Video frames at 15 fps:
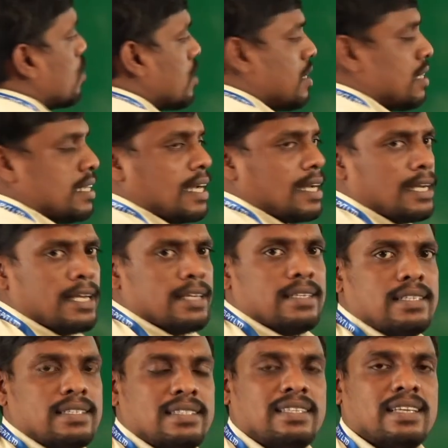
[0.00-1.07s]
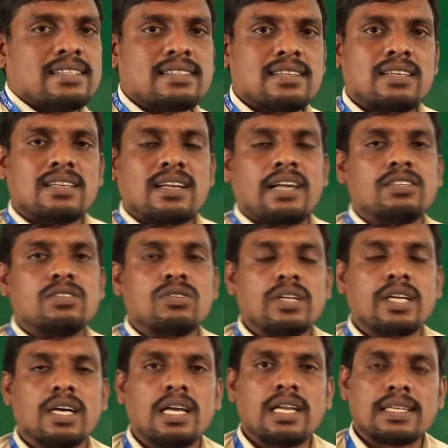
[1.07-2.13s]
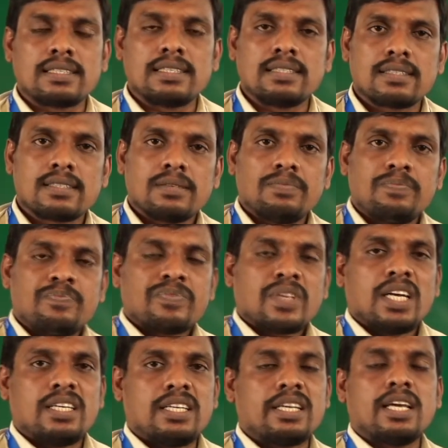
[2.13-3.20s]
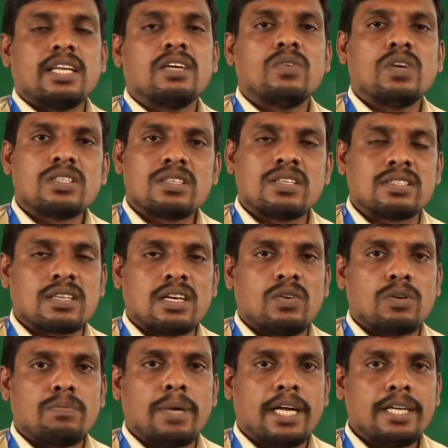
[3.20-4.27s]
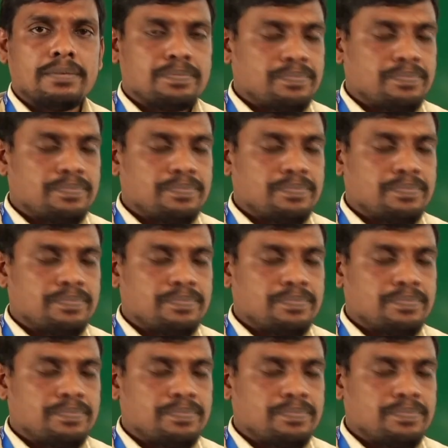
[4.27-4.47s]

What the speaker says: the DNA? Just try to recollect it. DNA was discovered by